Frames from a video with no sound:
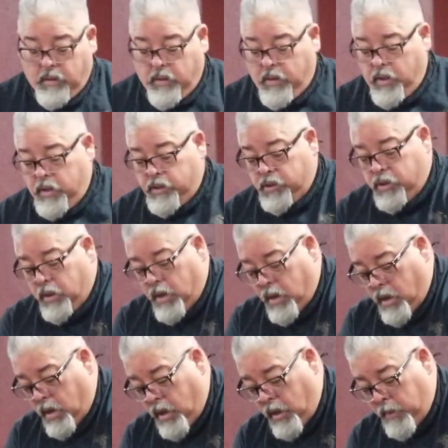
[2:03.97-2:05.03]
Good
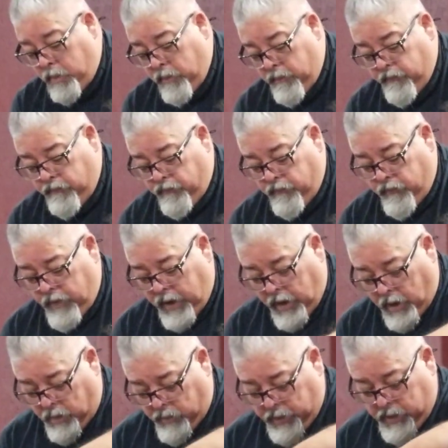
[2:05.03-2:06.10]
job.
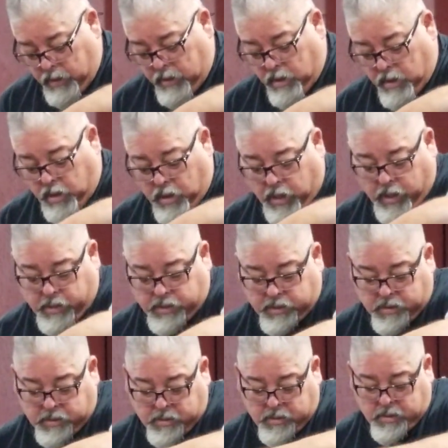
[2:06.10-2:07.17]
Very nice.
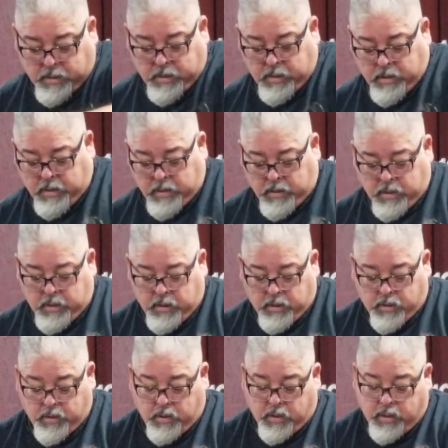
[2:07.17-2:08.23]

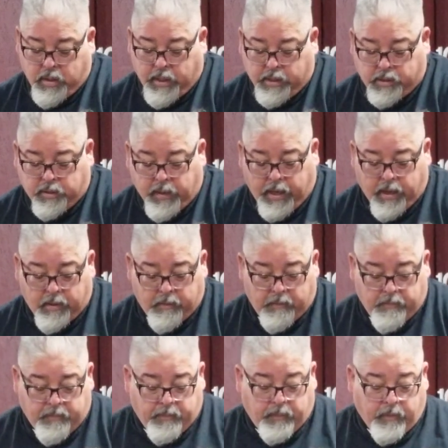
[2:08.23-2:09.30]
Good. Head straight.
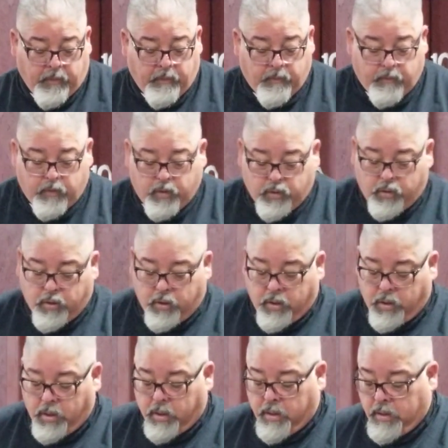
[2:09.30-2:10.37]

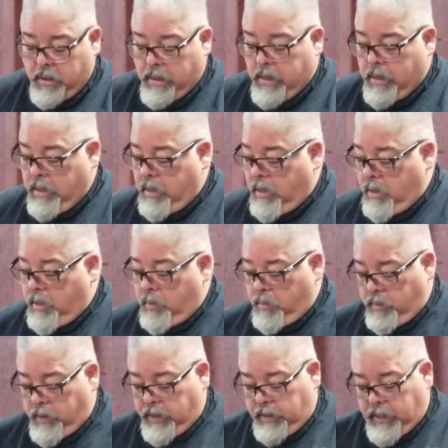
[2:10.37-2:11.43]
Good.
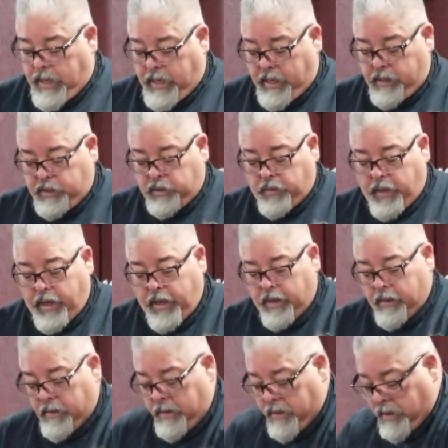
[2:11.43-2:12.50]
Get that head straight.
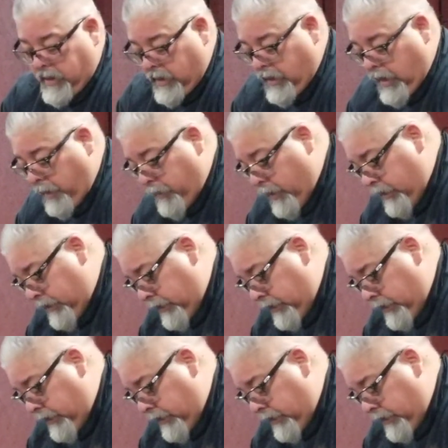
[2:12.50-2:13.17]
I'm going to